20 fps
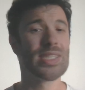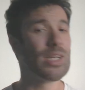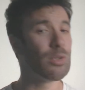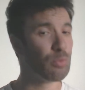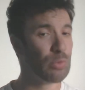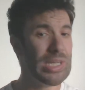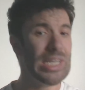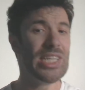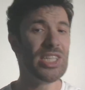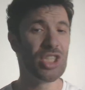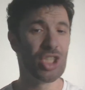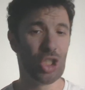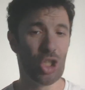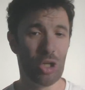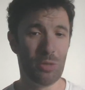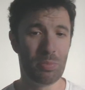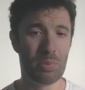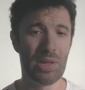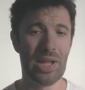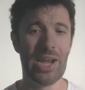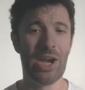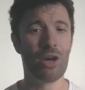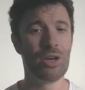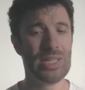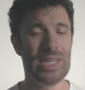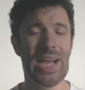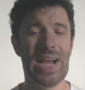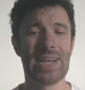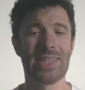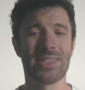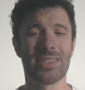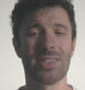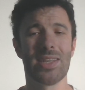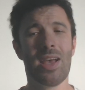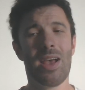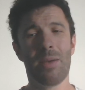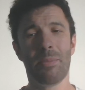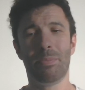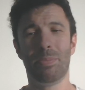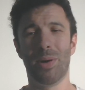Like, Reed is a good player,
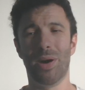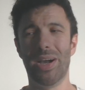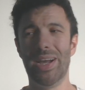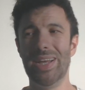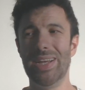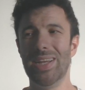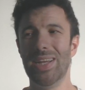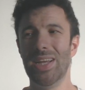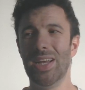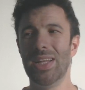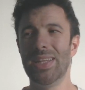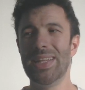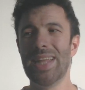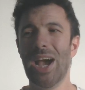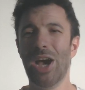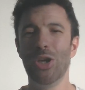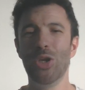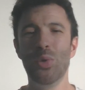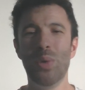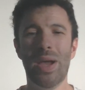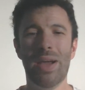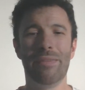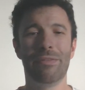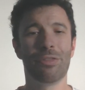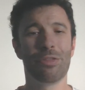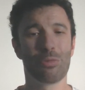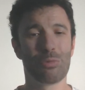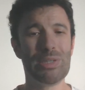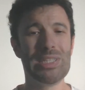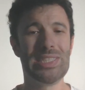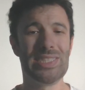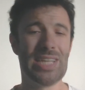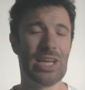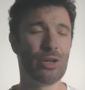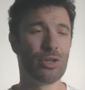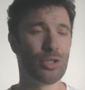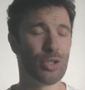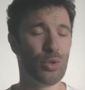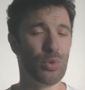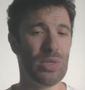yes, but now you have three
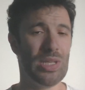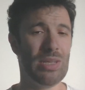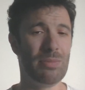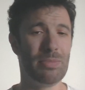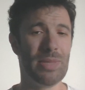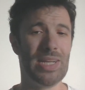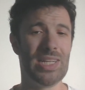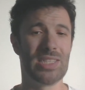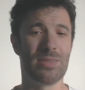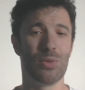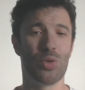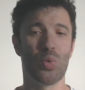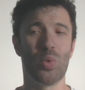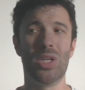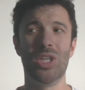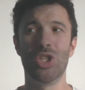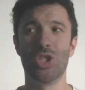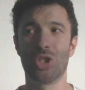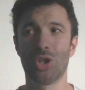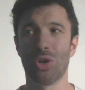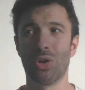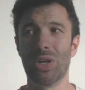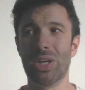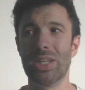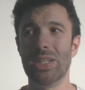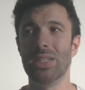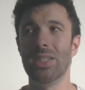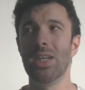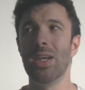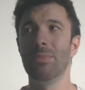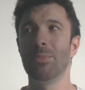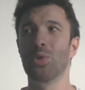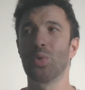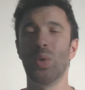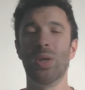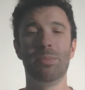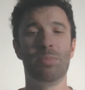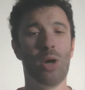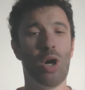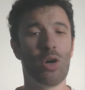centers who need minutes between Duran,
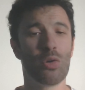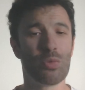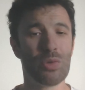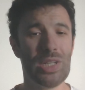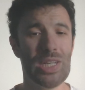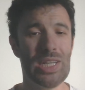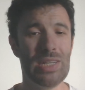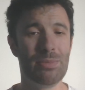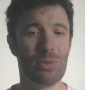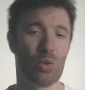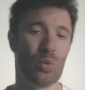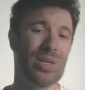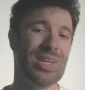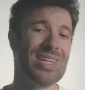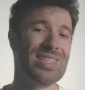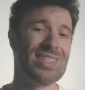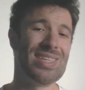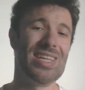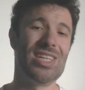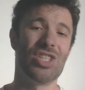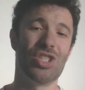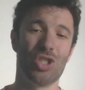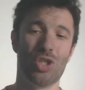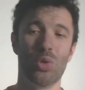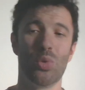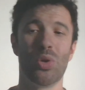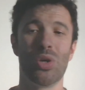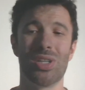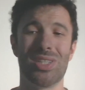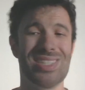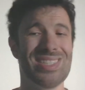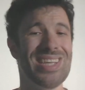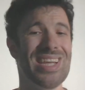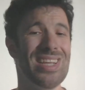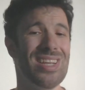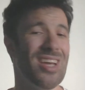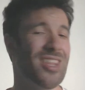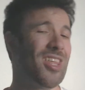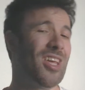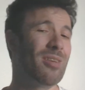between Paul Reed, between Isaiah Stewart, to
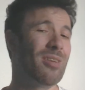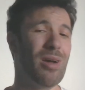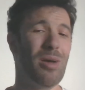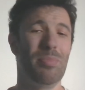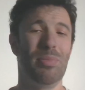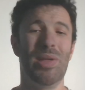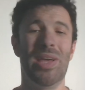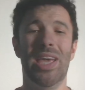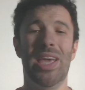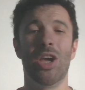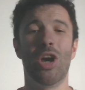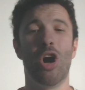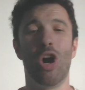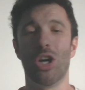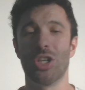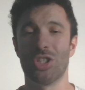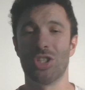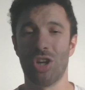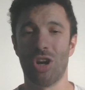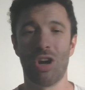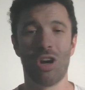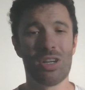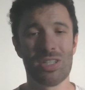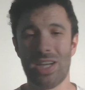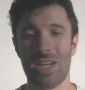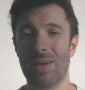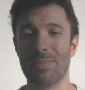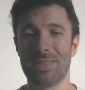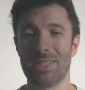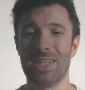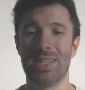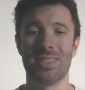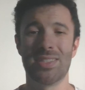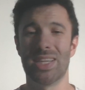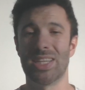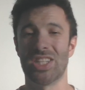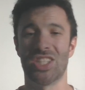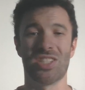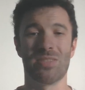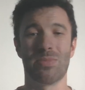say nothing about playing Osar Thompson as
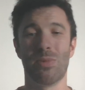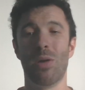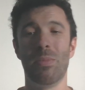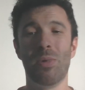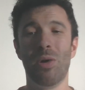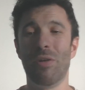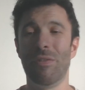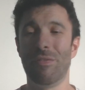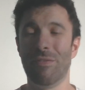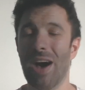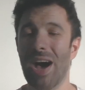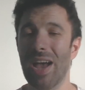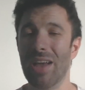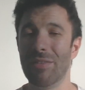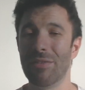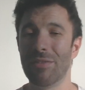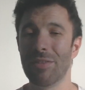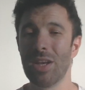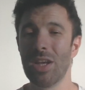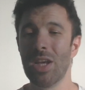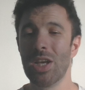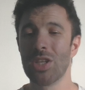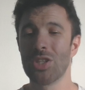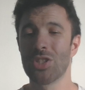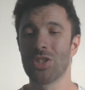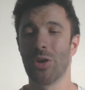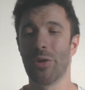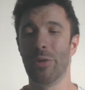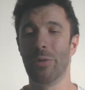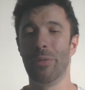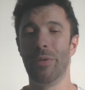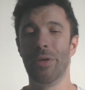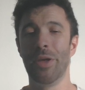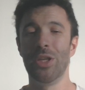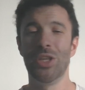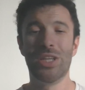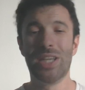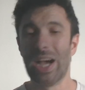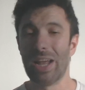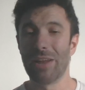like a small ball five. So
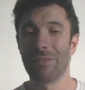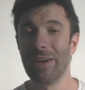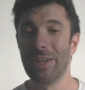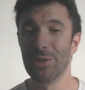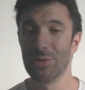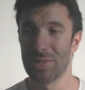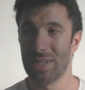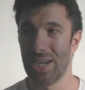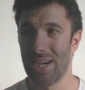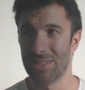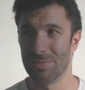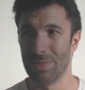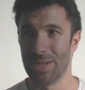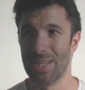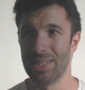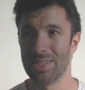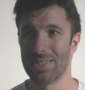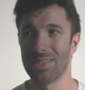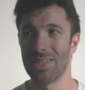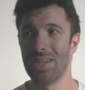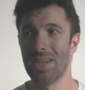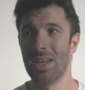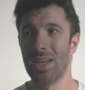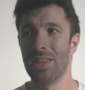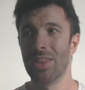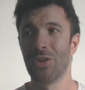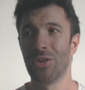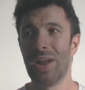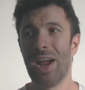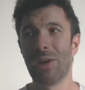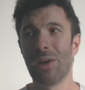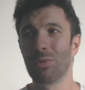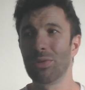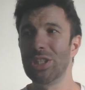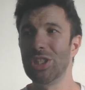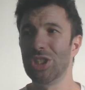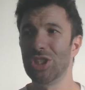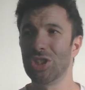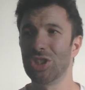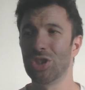you got to find those guys minutes. They're not
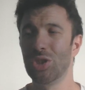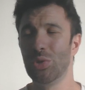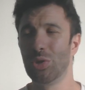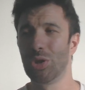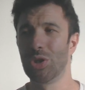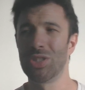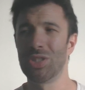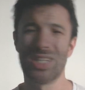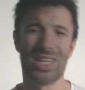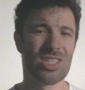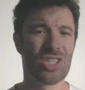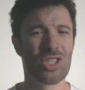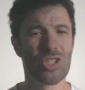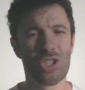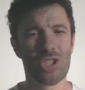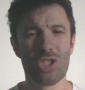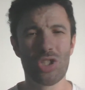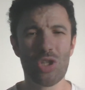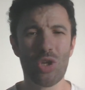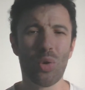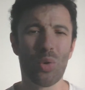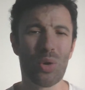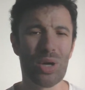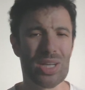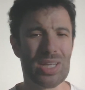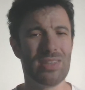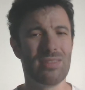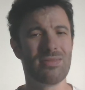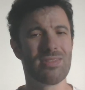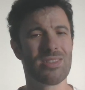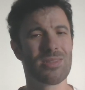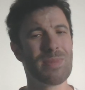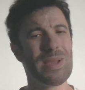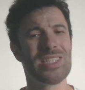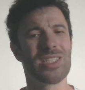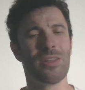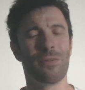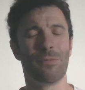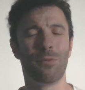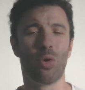really shooters. Like, Stewart can
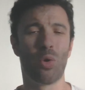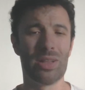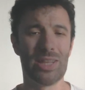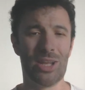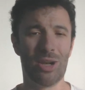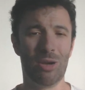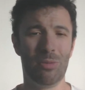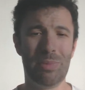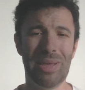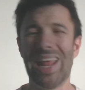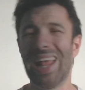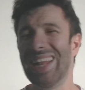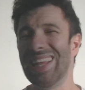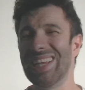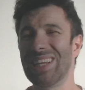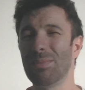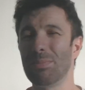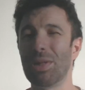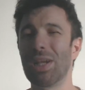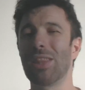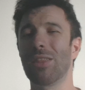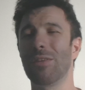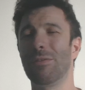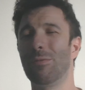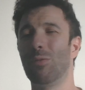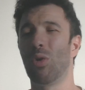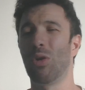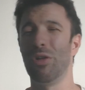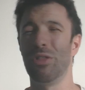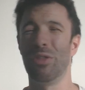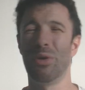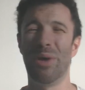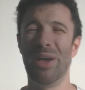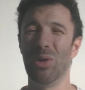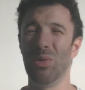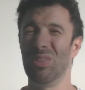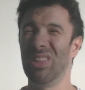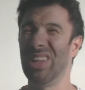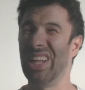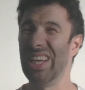space the floor a little bit and he can play the four, although I
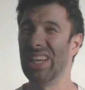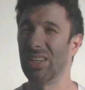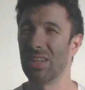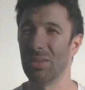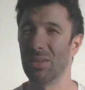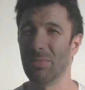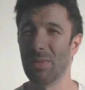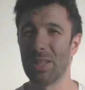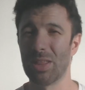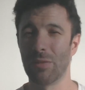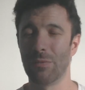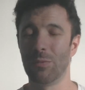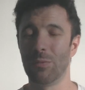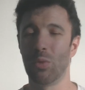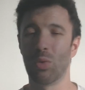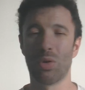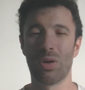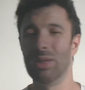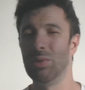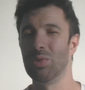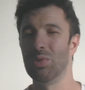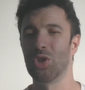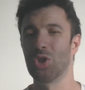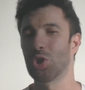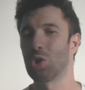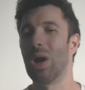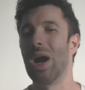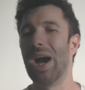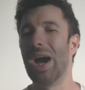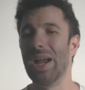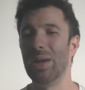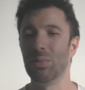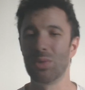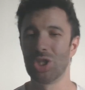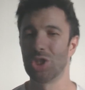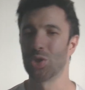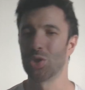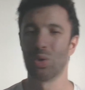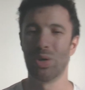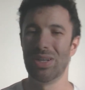don't like him at the four. It was tried with
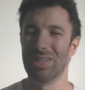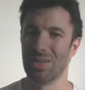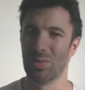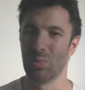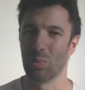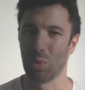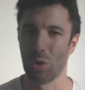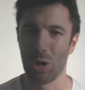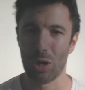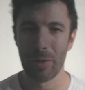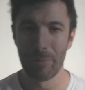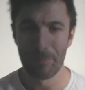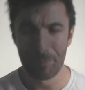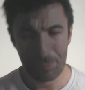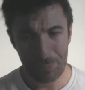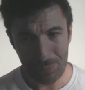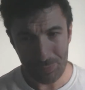Detroit, didn't work.